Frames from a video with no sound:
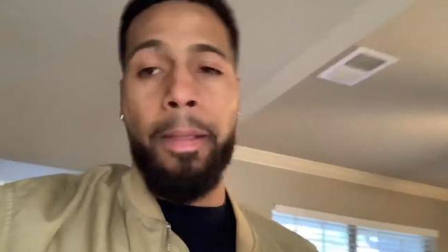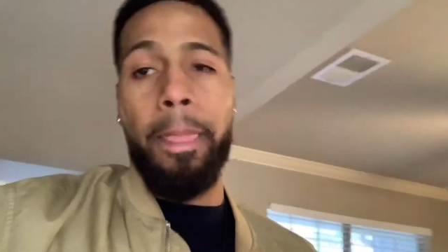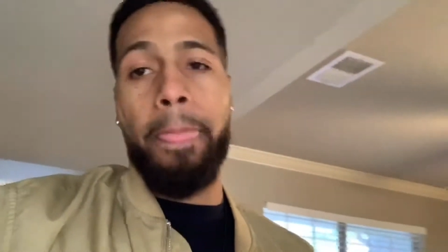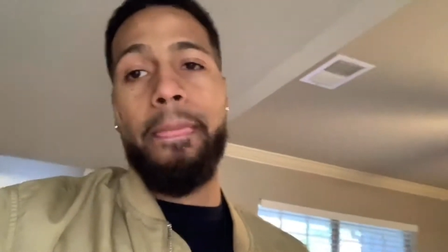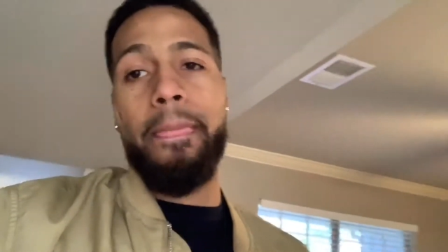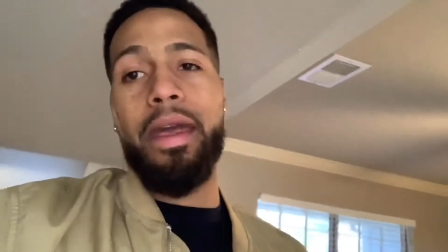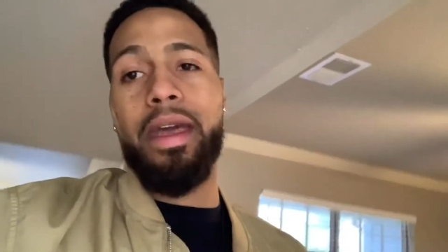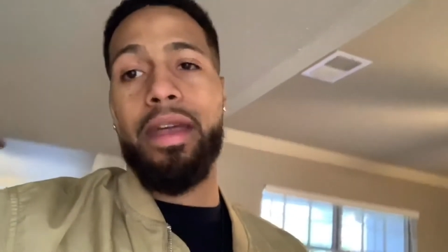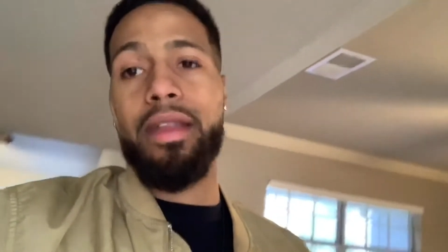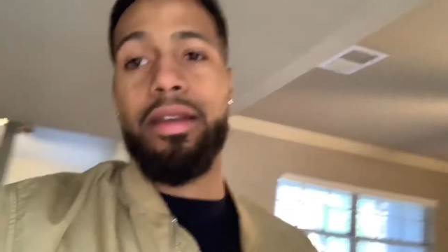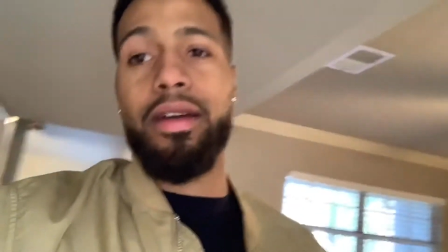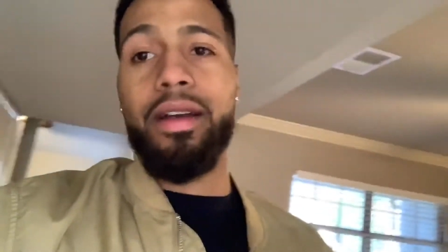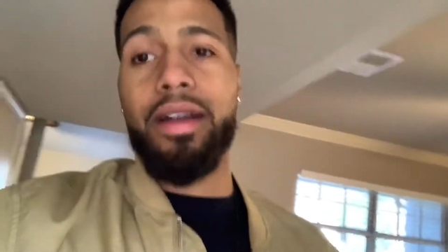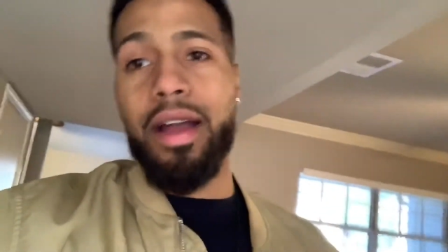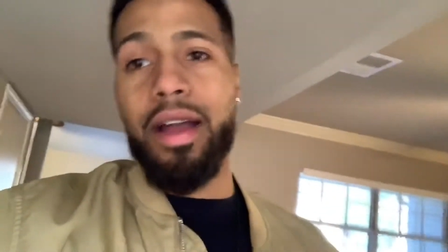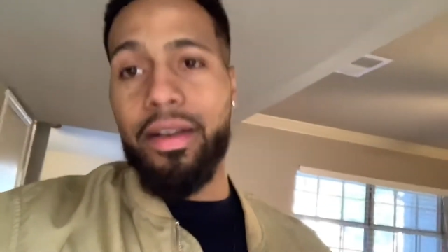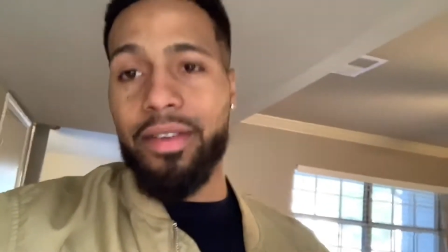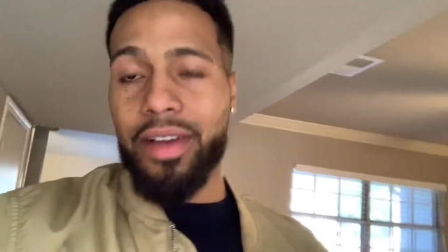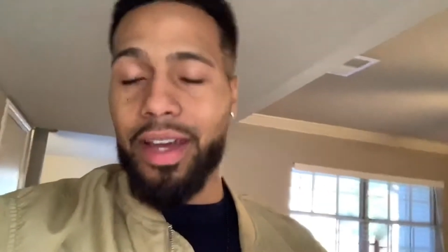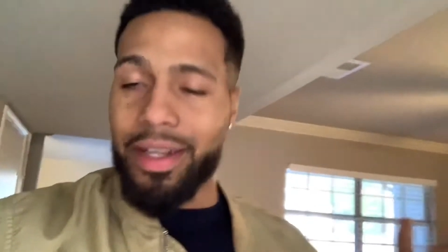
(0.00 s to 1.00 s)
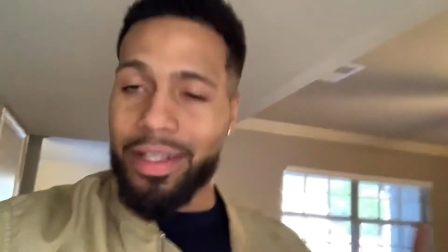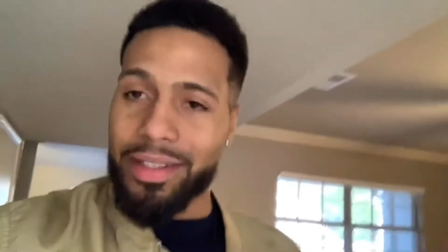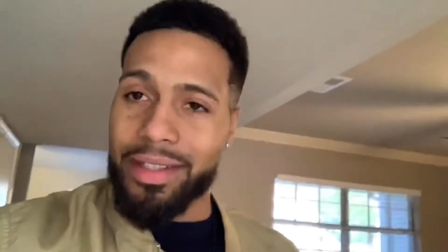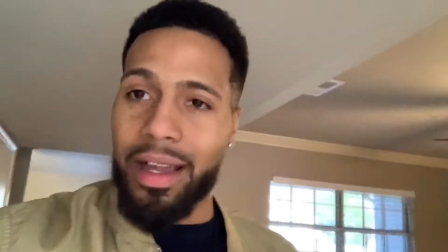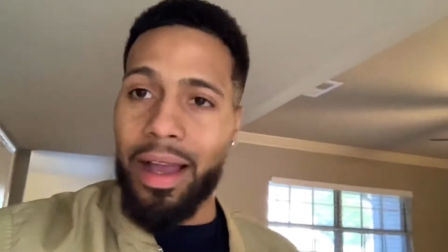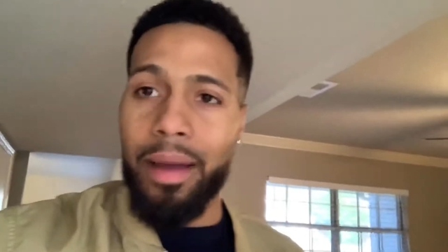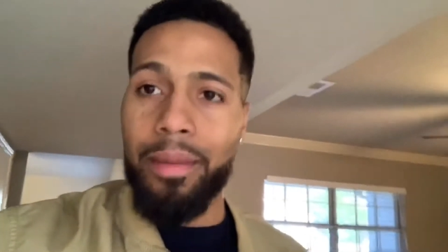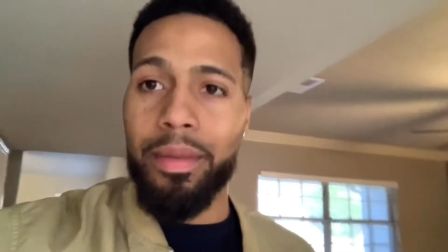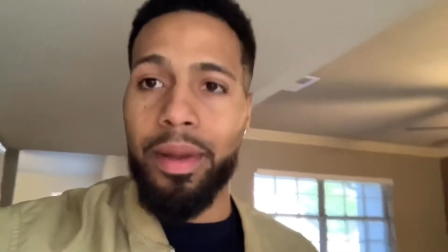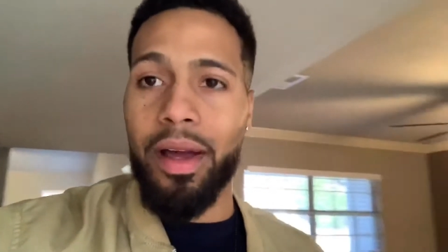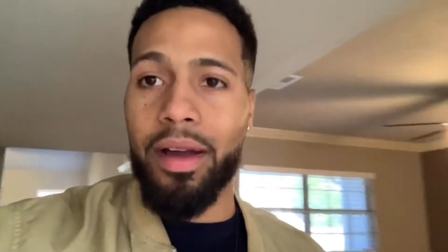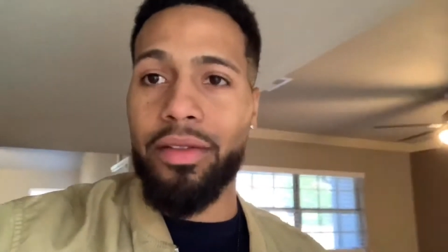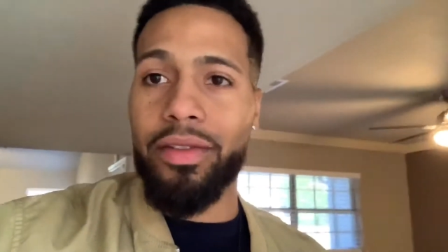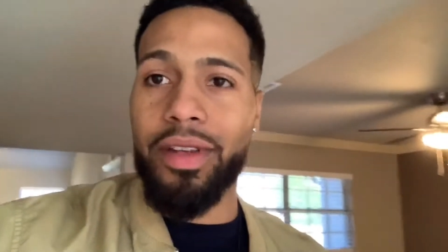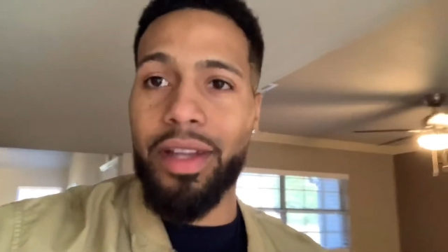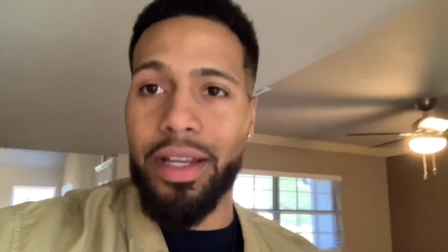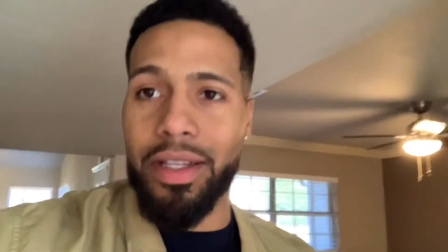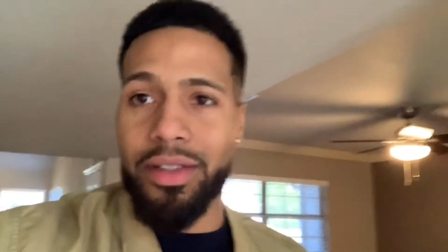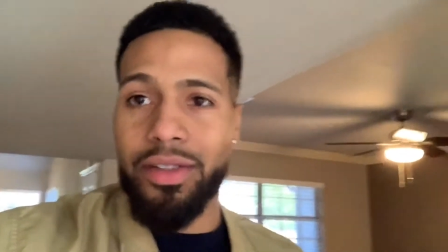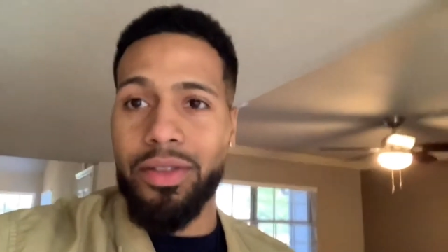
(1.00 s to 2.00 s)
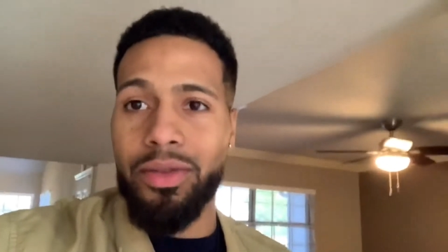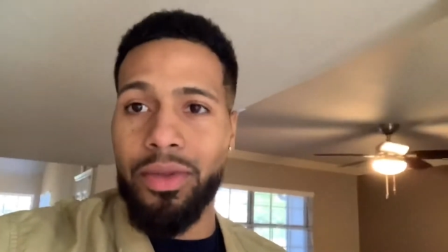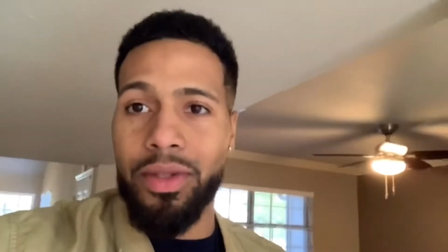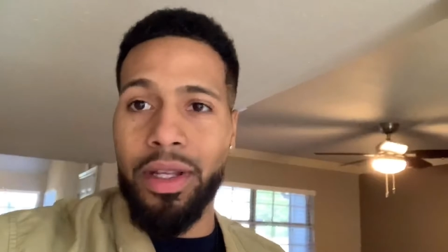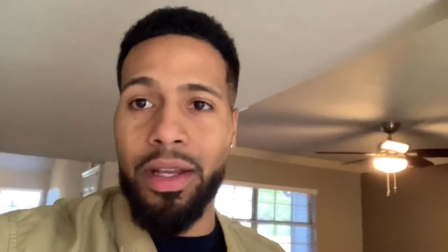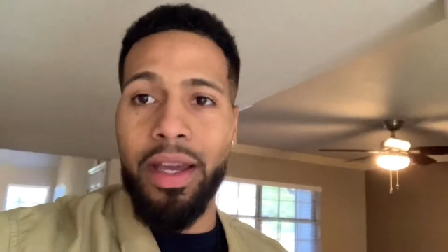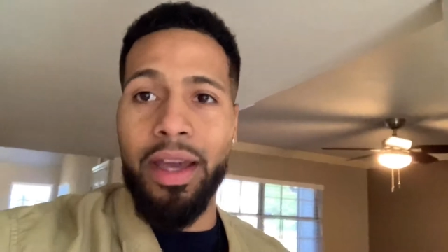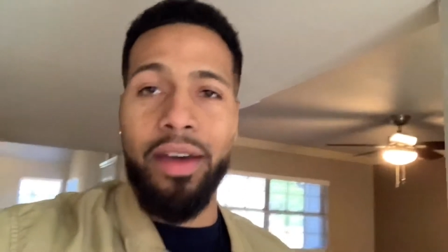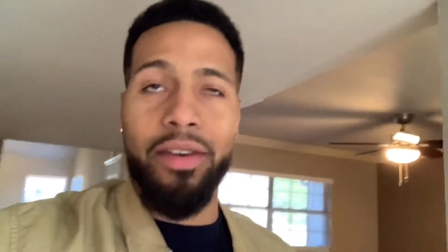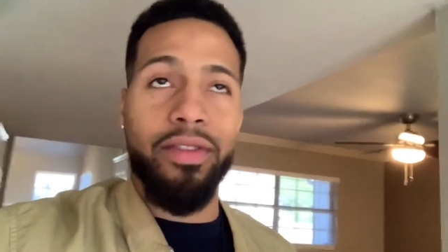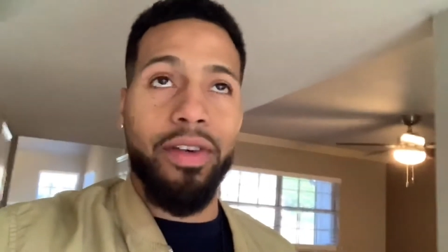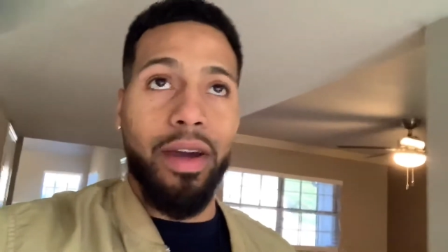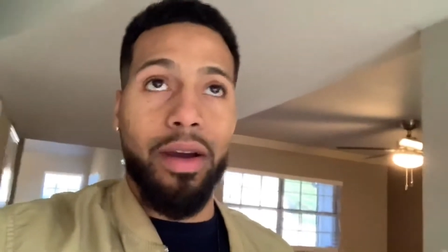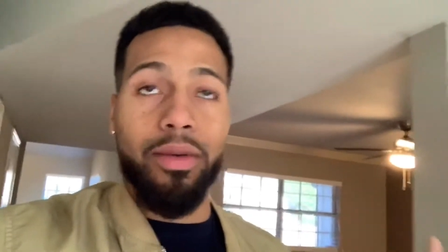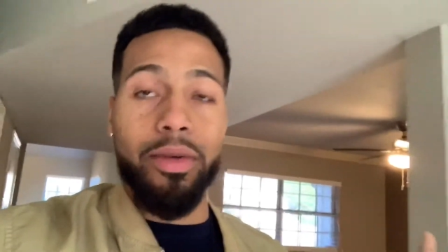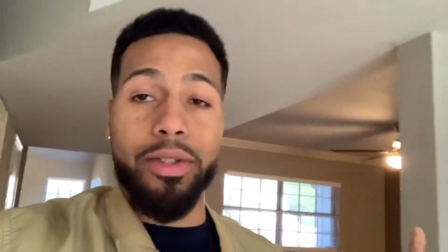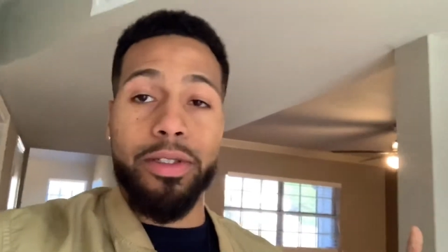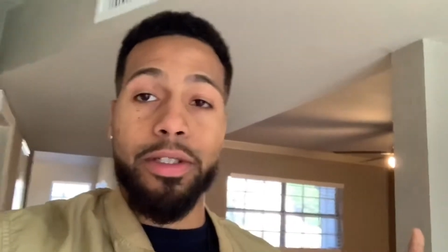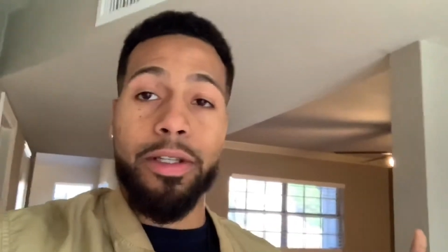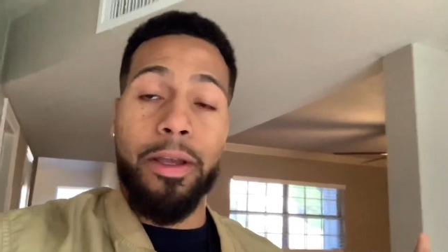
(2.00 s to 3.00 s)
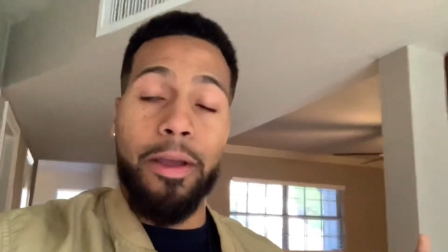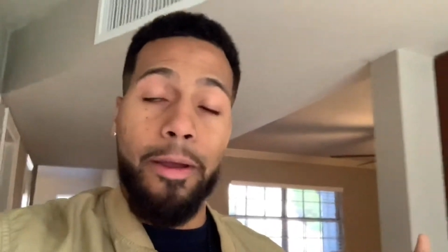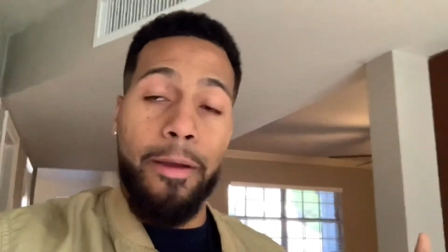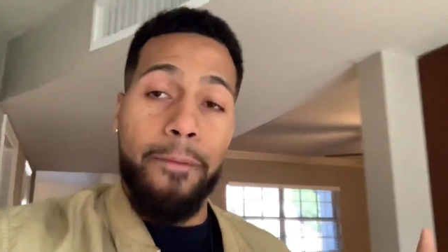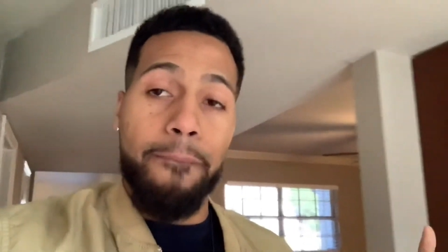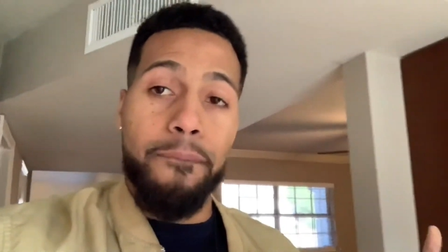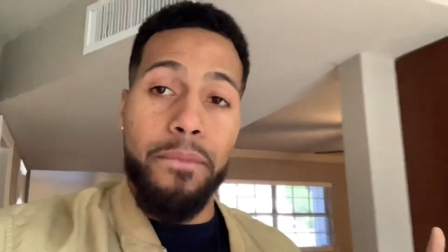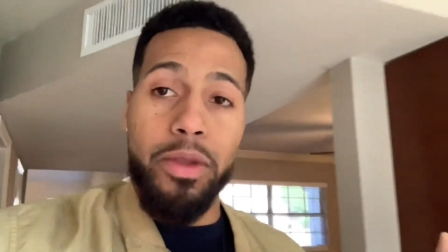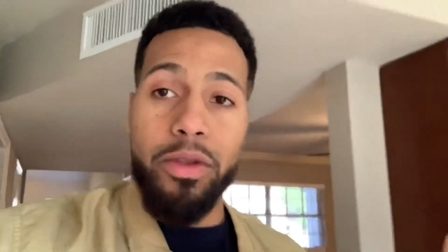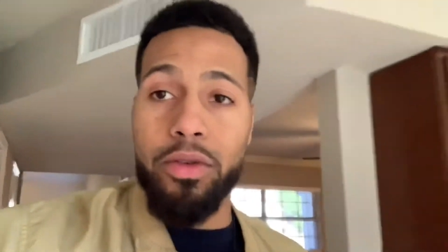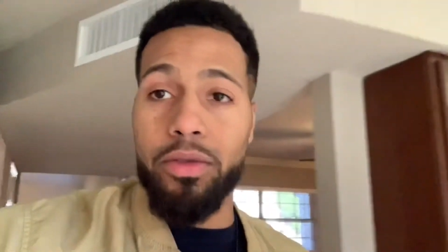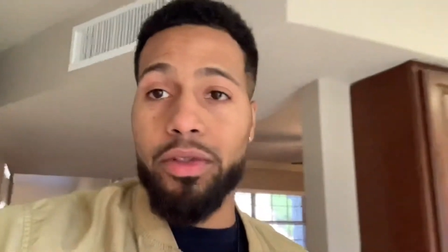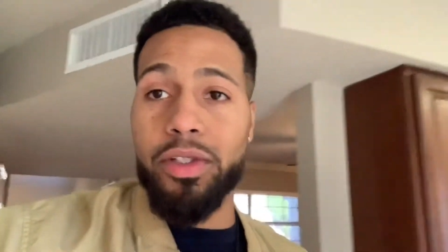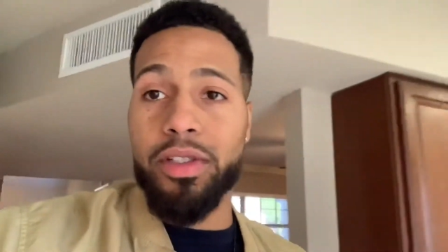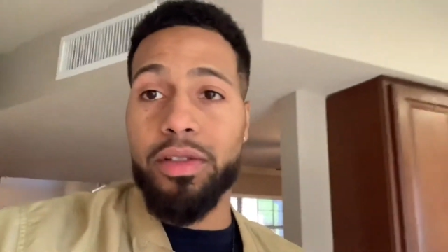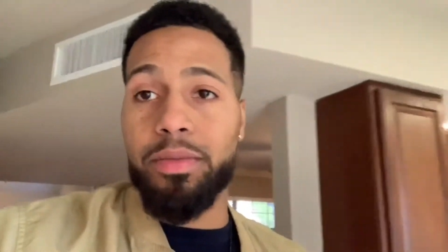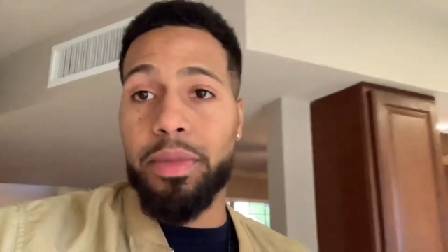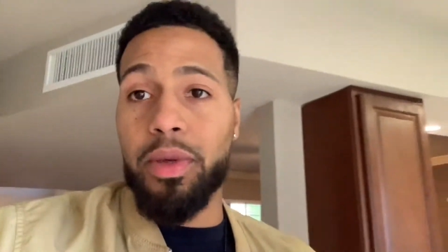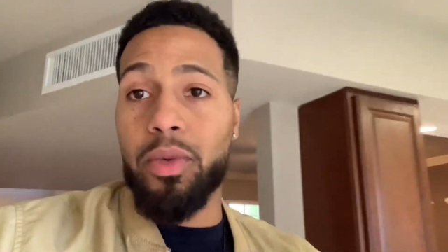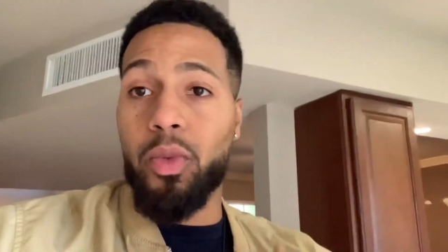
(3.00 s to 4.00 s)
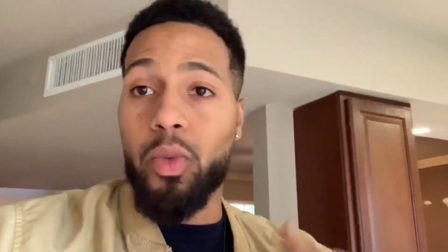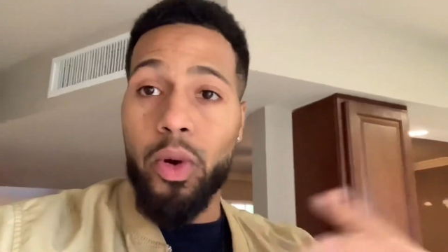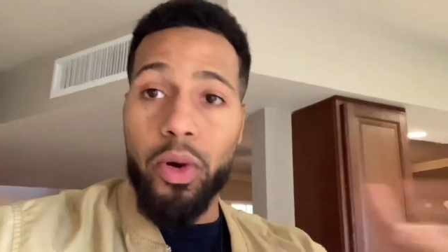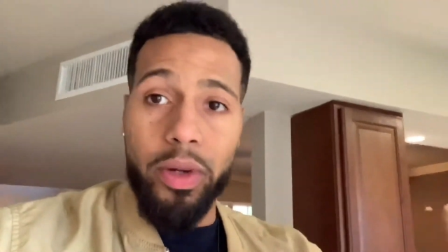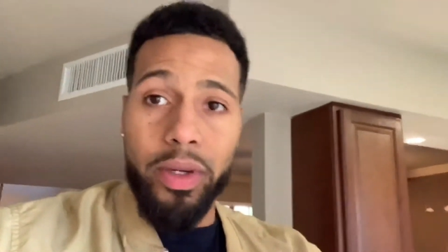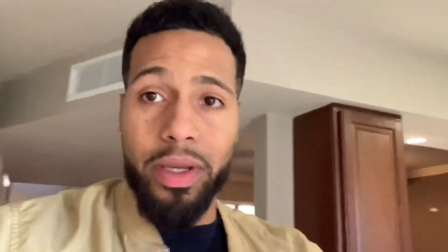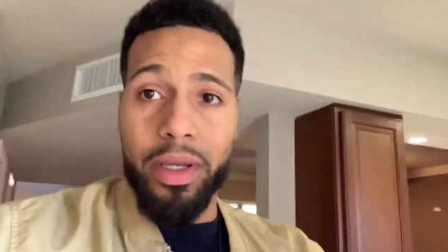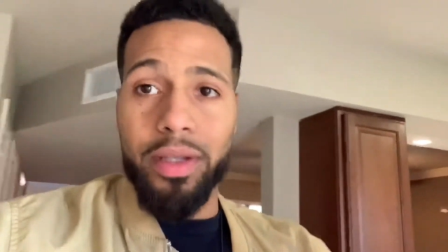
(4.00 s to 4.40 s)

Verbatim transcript: And uh, I've got a time block for like two and a half hours to just be working.